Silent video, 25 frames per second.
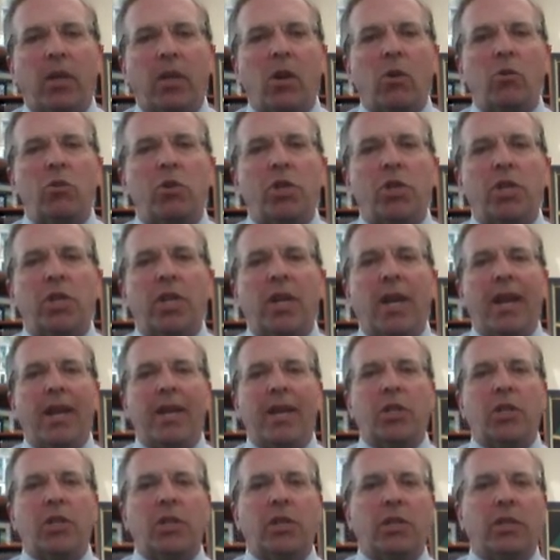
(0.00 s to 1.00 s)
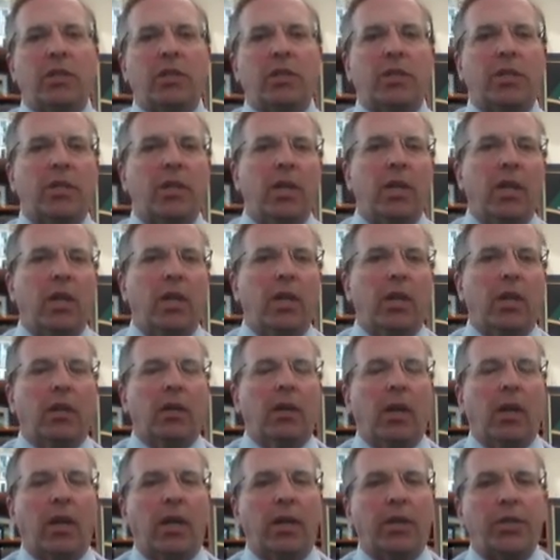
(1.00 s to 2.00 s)
negotiations,
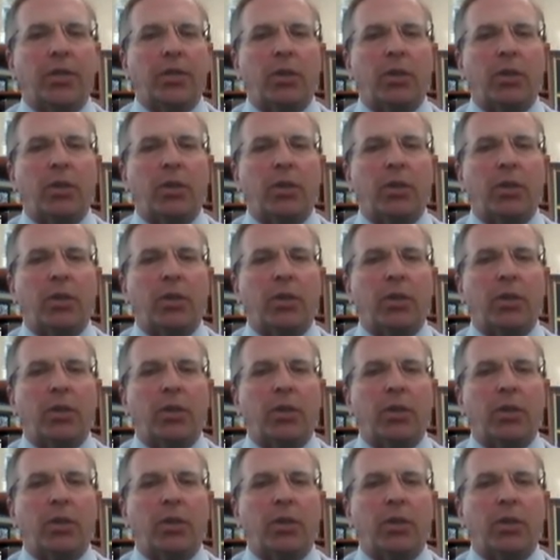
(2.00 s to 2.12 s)
uh,